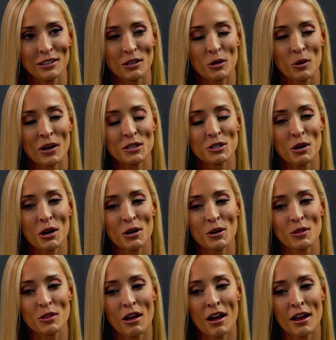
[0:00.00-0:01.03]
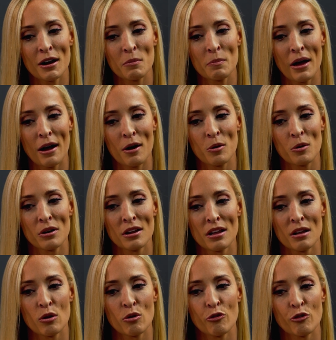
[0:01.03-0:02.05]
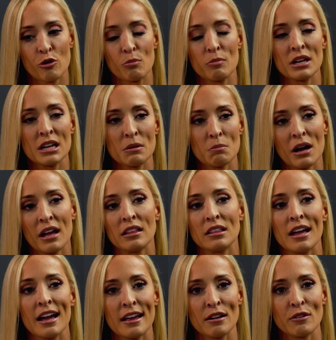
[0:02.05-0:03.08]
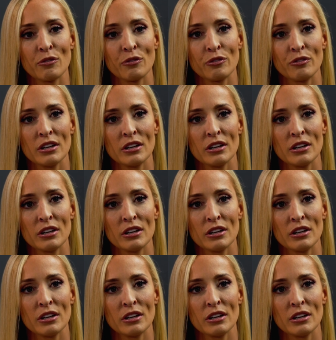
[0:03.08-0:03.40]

You know, I talk a lot about, for me, my life,